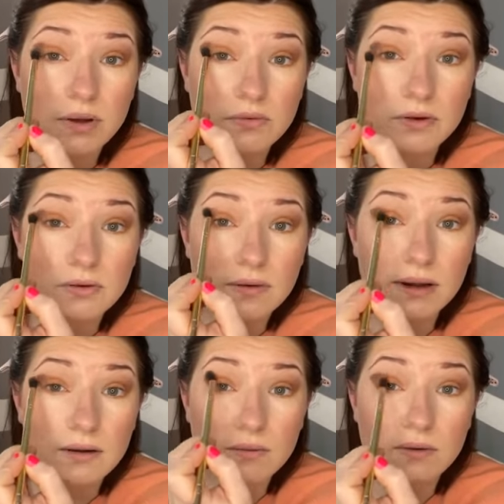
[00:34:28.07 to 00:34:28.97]
Buff it
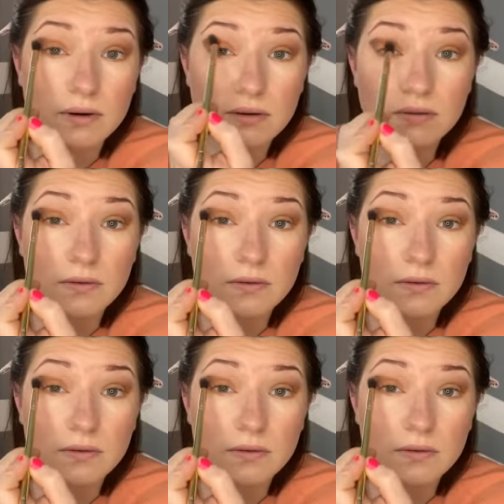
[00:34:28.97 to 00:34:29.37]
around.